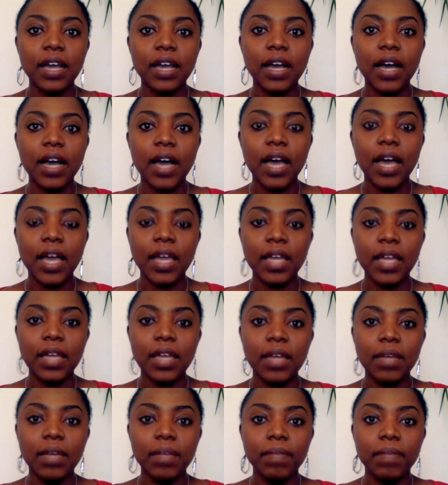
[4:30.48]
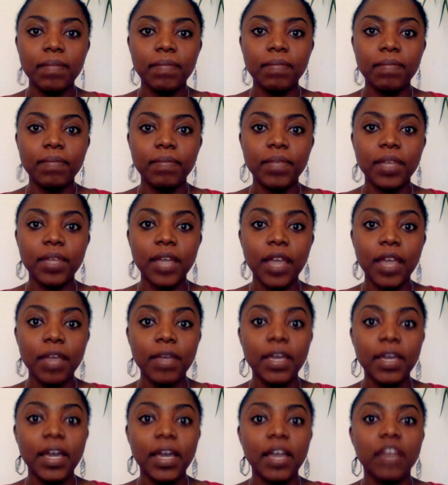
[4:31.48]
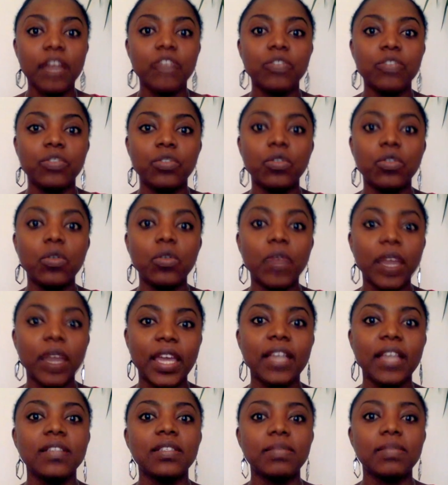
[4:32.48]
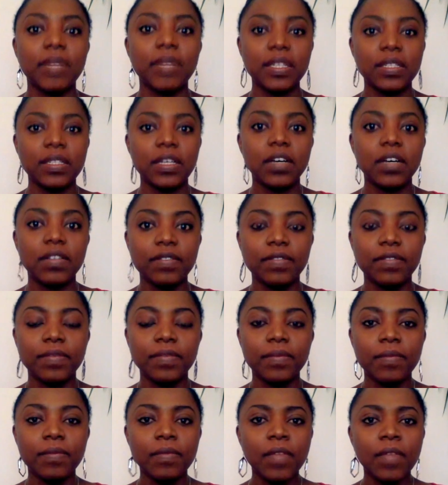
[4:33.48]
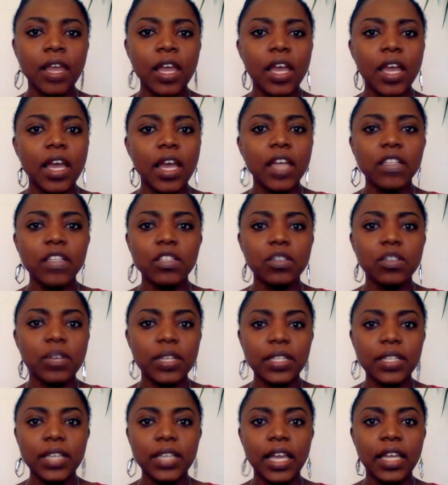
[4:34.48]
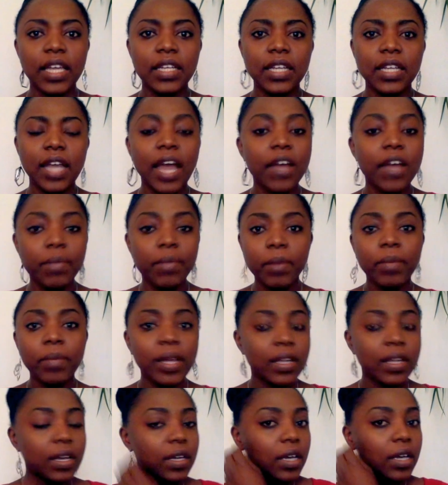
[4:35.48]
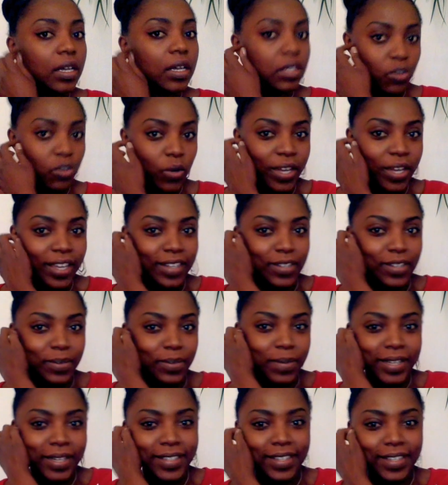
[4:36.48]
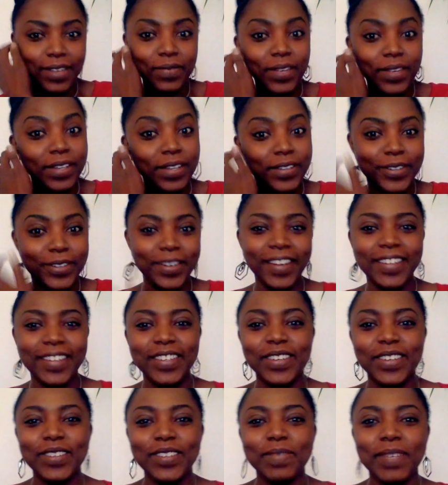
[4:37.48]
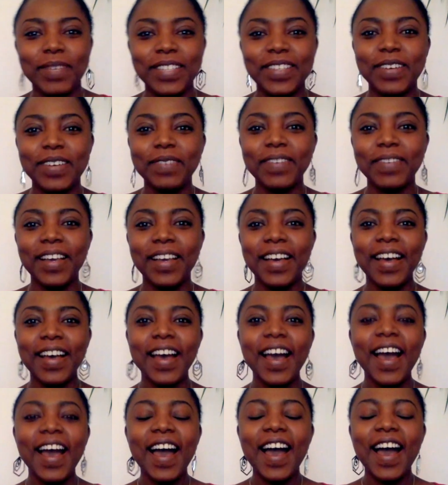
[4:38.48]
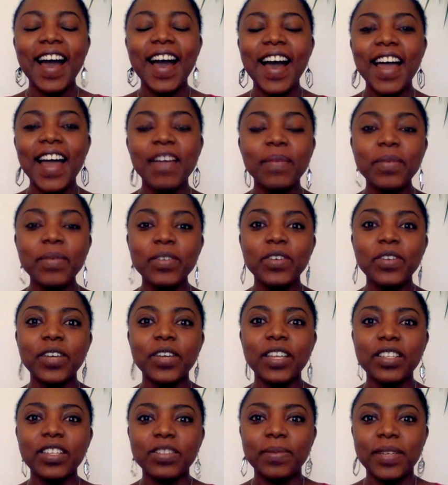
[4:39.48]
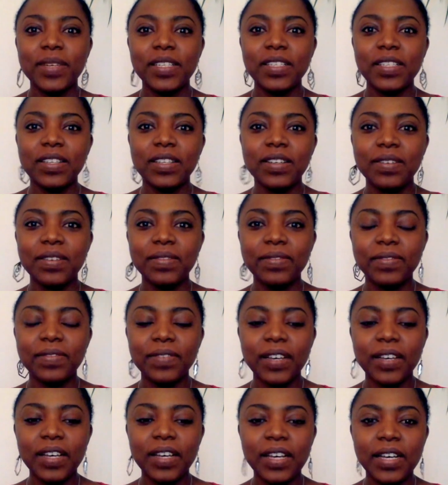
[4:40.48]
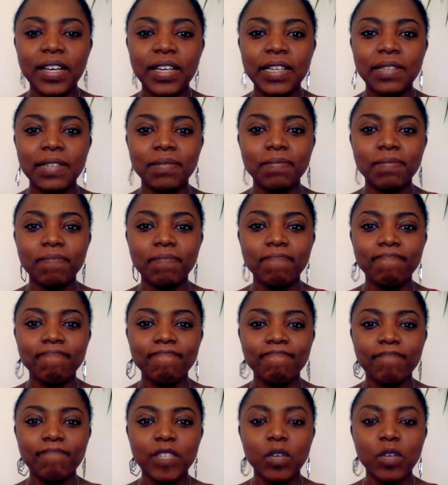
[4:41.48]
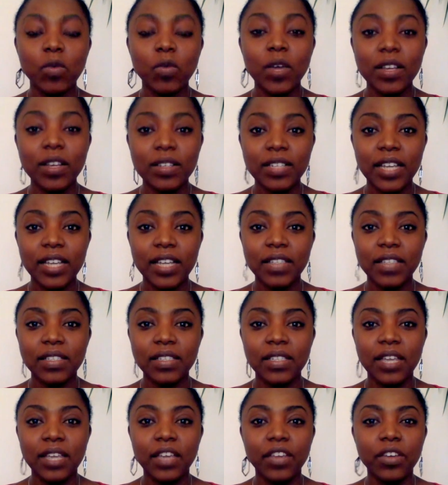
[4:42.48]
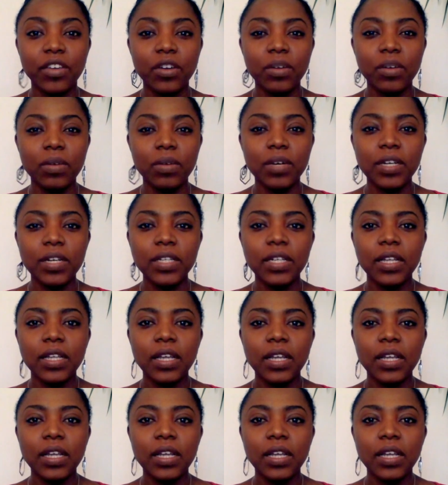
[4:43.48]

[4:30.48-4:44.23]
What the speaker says: I began to go against myself. And so I said, I remember talking to myself. I talk to myself. I remember talking to myself one day and saying, you know what?